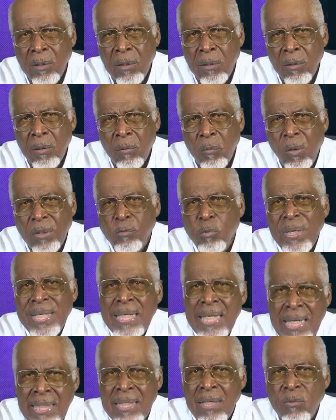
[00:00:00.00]
What we
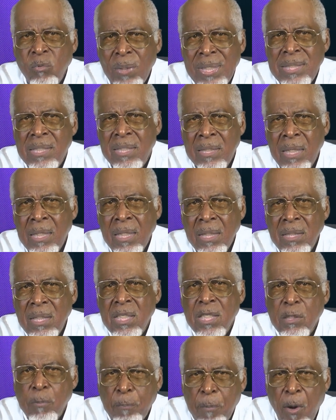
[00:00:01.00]
needed was the
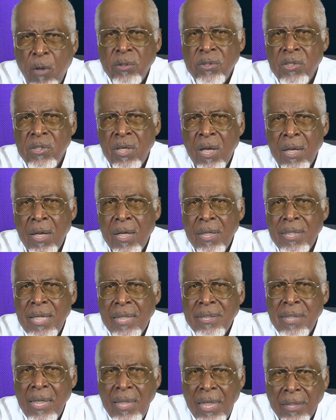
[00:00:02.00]
sports
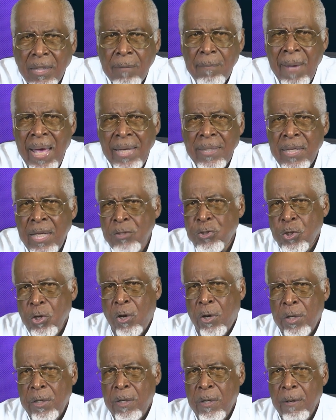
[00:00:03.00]
that the little man
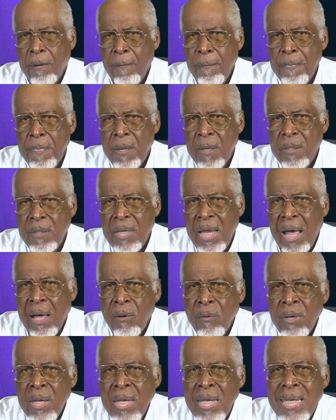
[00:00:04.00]
enjoyed.
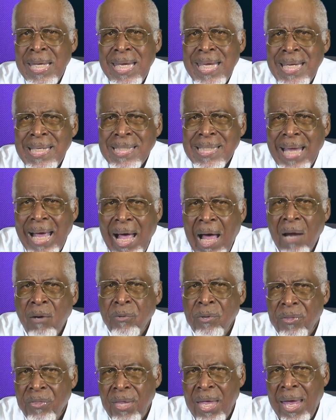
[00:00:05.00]
Now he is
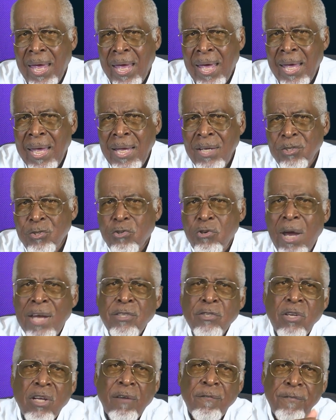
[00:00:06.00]
out there trying
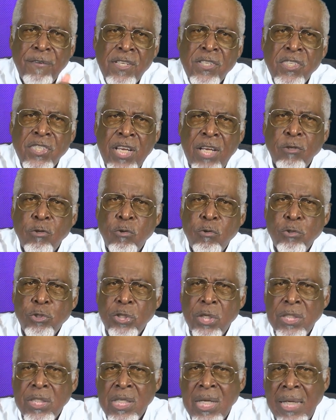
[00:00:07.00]
to convince St.
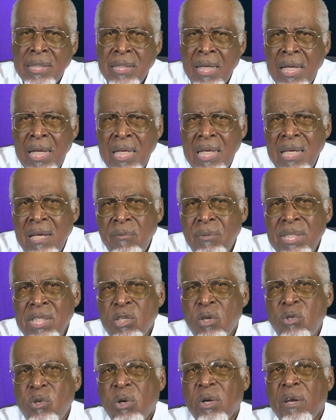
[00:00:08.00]
Lucians that he was
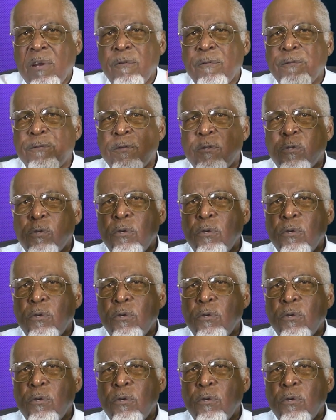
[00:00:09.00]
looking to